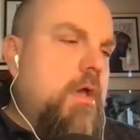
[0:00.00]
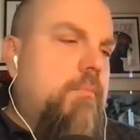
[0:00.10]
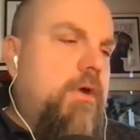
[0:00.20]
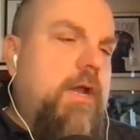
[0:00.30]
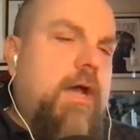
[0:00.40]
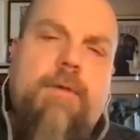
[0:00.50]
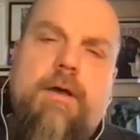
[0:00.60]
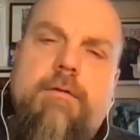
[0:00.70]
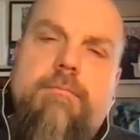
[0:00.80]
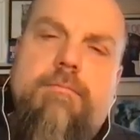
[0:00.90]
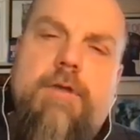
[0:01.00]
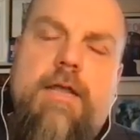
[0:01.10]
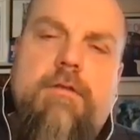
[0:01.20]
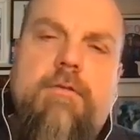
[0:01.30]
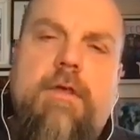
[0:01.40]
But how about,
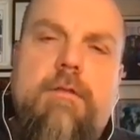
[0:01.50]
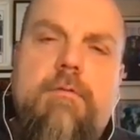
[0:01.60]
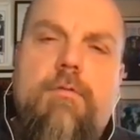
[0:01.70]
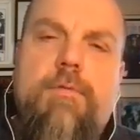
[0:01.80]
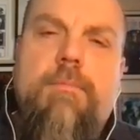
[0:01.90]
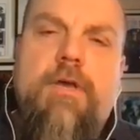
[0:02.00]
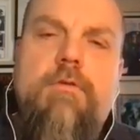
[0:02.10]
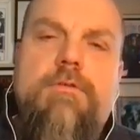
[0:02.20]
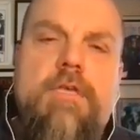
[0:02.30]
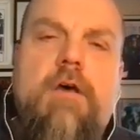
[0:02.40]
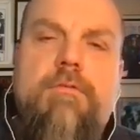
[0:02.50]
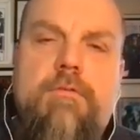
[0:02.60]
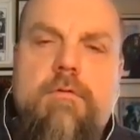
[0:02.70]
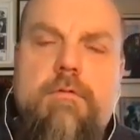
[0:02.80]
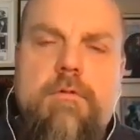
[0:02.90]
Brad, you tell a little bit about yourself
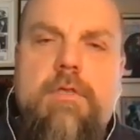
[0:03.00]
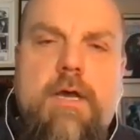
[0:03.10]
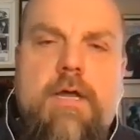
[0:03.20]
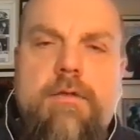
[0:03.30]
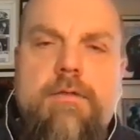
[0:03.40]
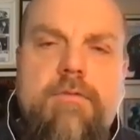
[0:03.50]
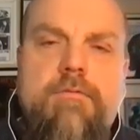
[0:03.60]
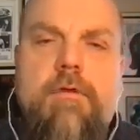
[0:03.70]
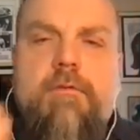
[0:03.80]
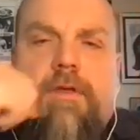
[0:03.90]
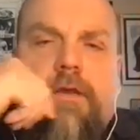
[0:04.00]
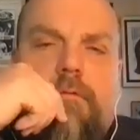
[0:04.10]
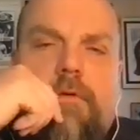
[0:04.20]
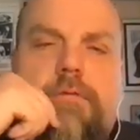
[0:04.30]
to the audience of Finding Your Way